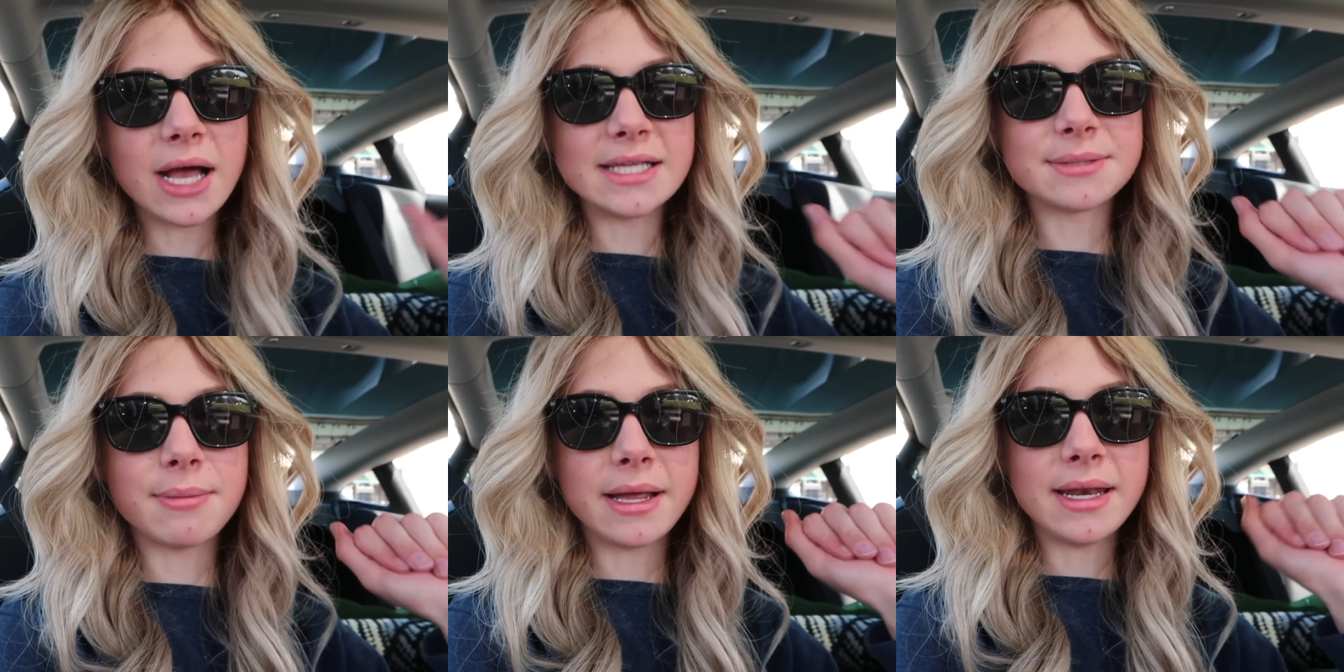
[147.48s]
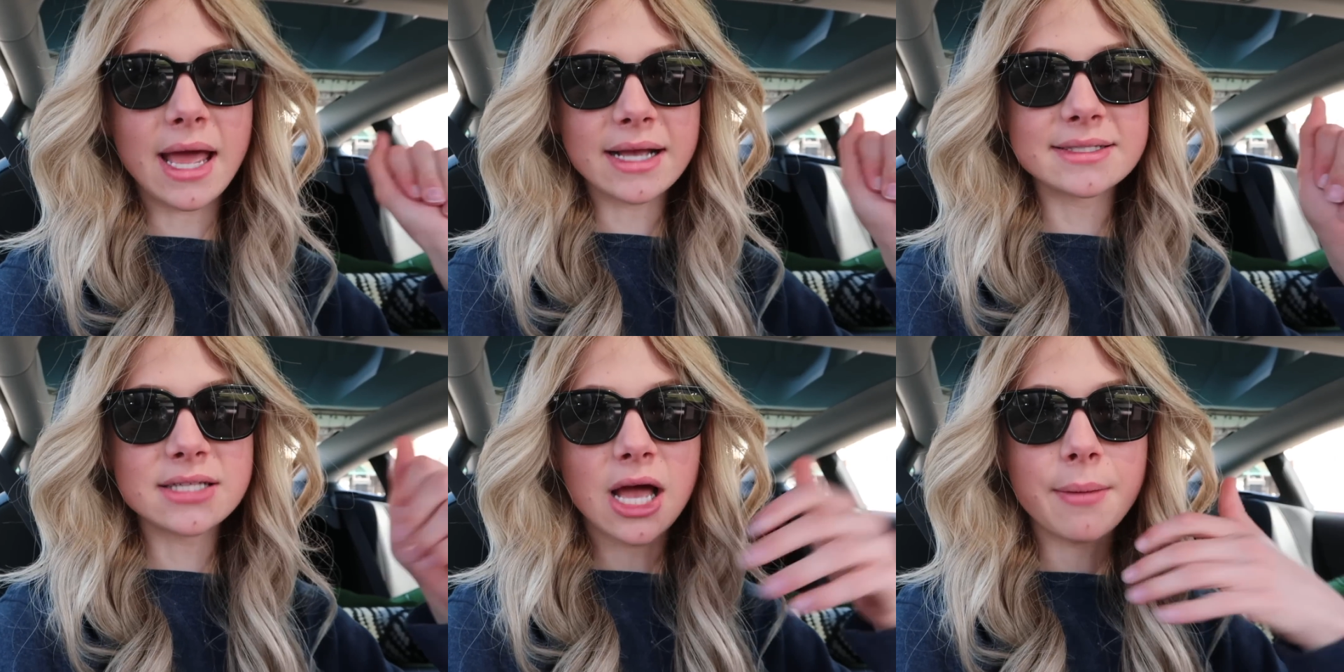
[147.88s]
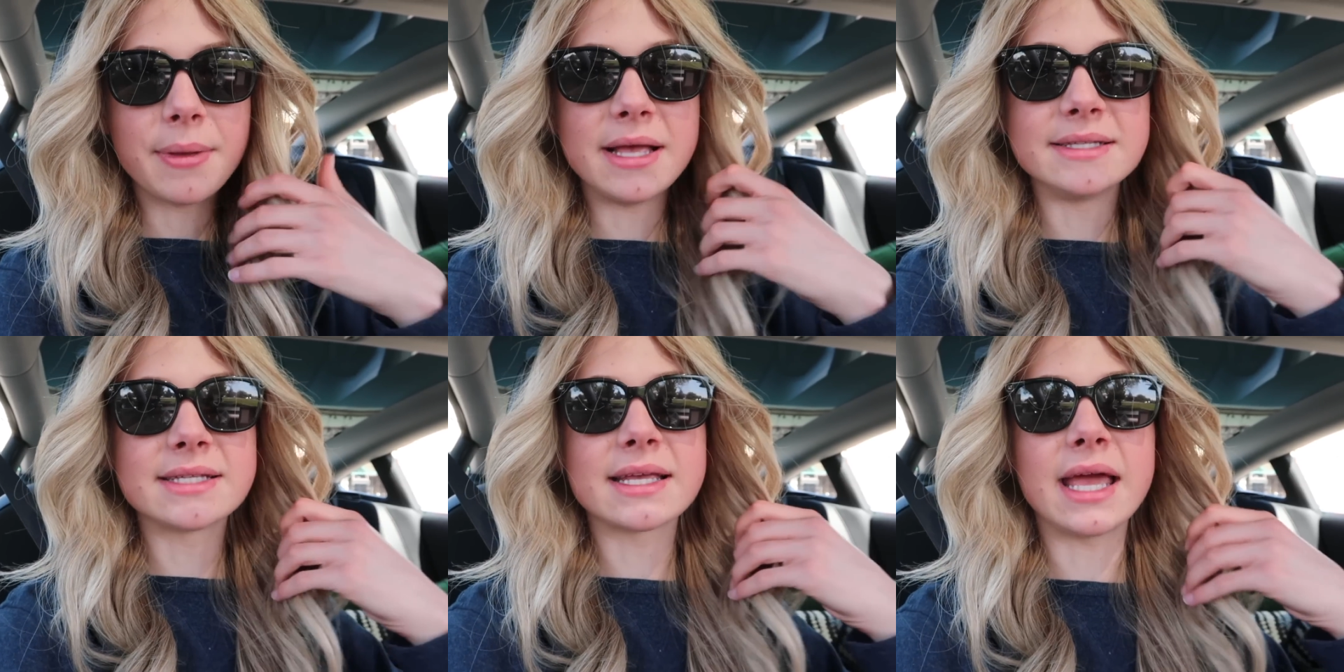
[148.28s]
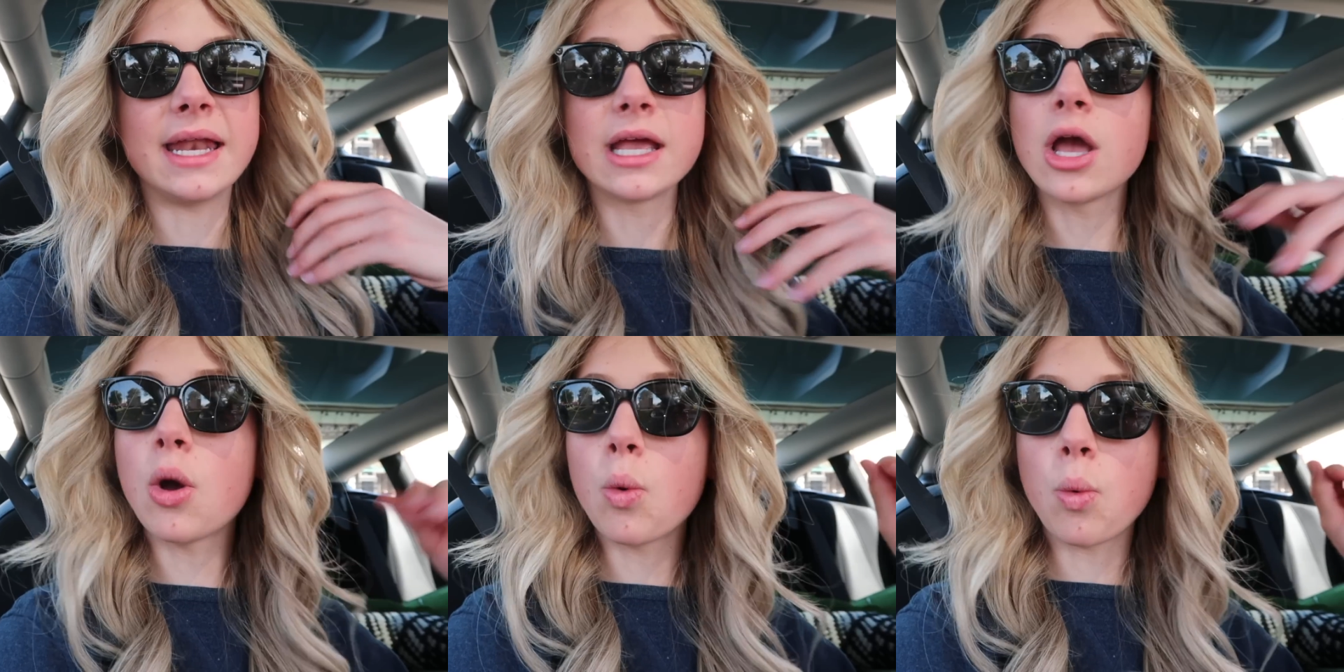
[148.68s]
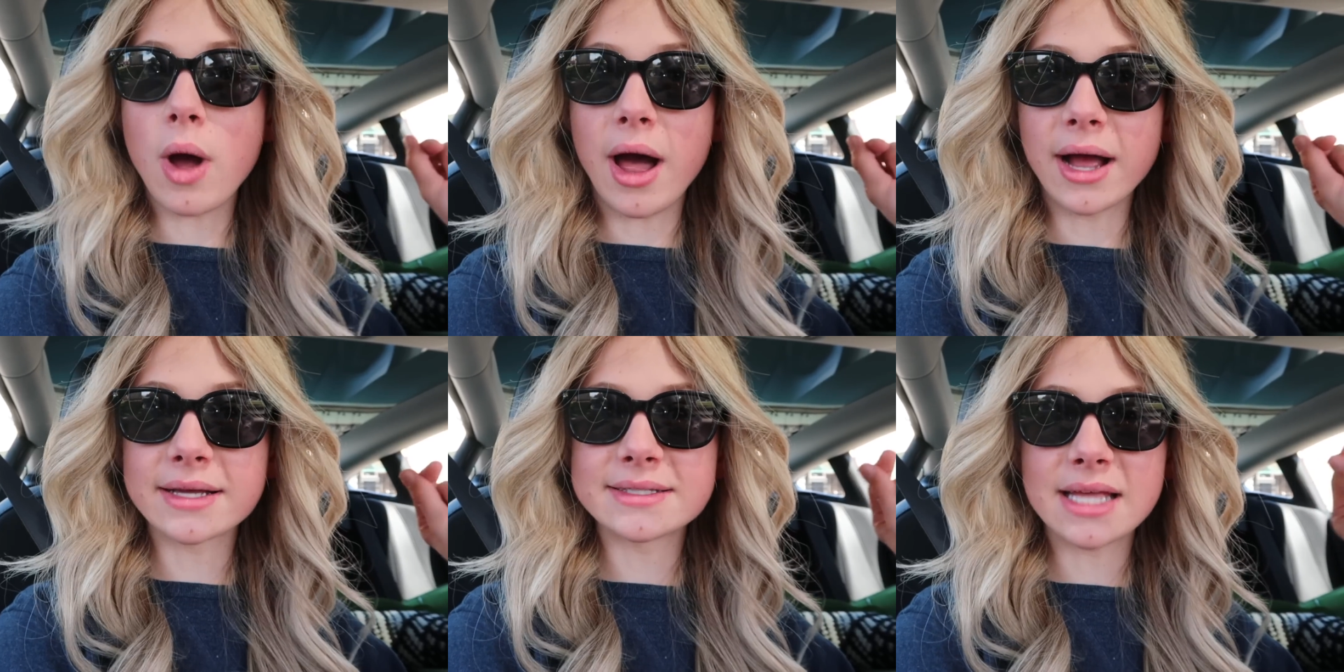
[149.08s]
guys, my next stop is getting
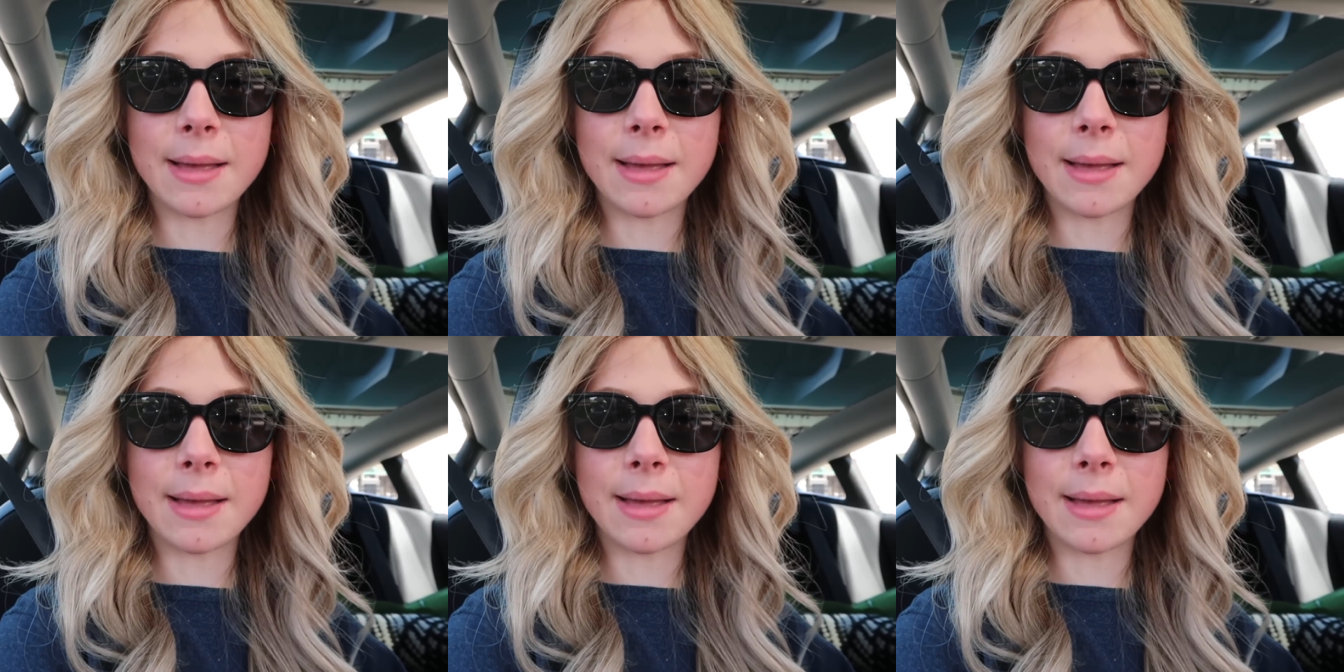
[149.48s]
waxed.